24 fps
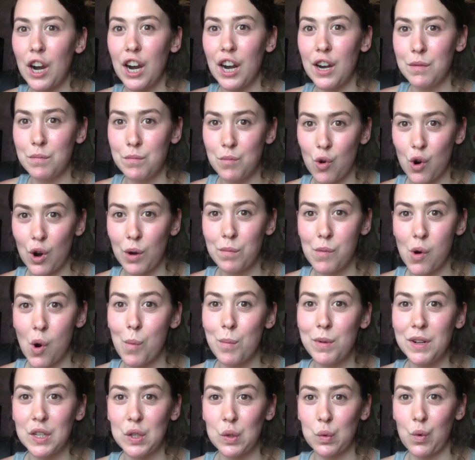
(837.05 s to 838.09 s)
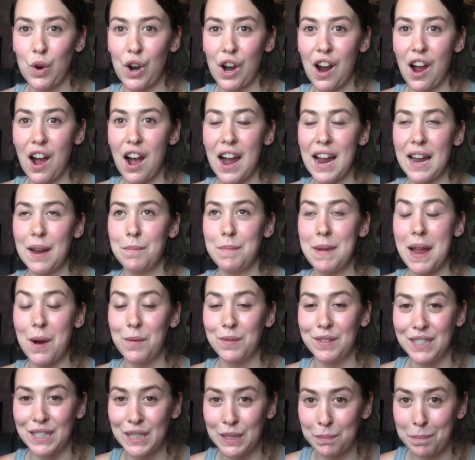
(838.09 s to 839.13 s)
and more moments where I am
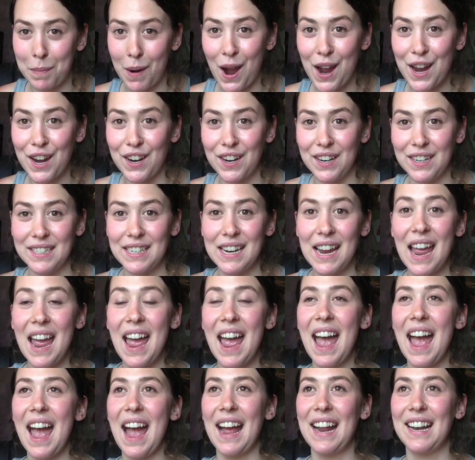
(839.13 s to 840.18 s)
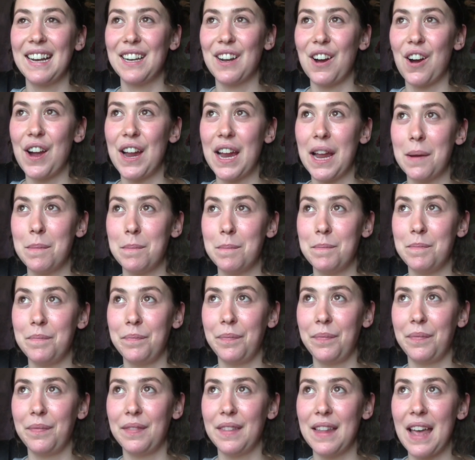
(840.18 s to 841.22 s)
now inspired, and I am
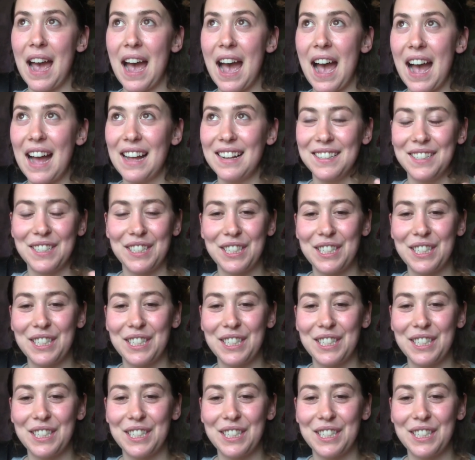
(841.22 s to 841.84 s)
I'm